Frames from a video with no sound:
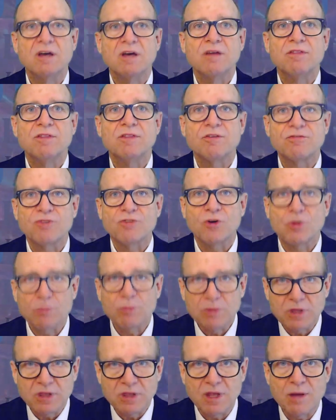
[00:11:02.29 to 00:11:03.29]
The
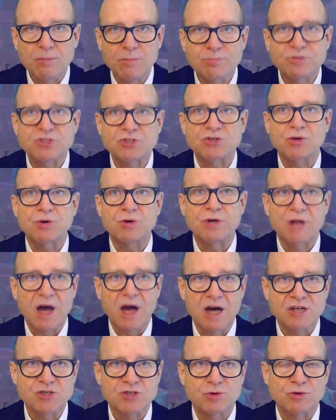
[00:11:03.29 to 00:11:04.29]
firm lumps or
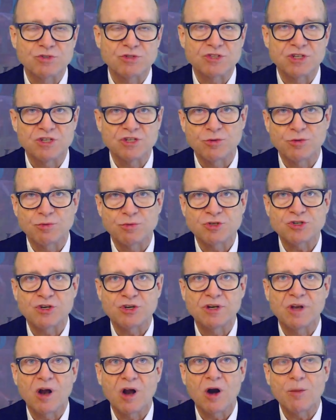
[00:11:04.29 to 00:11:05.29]
nodules in
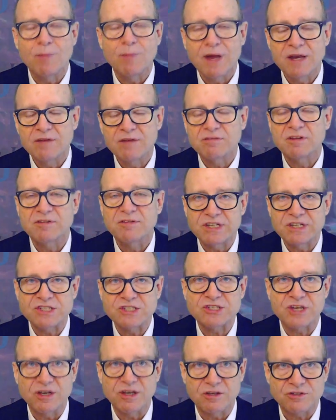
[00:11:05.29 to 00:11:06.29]
Dupuytren are made of living
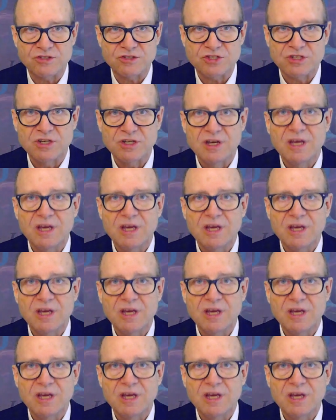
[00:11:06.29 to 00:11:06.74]
cells.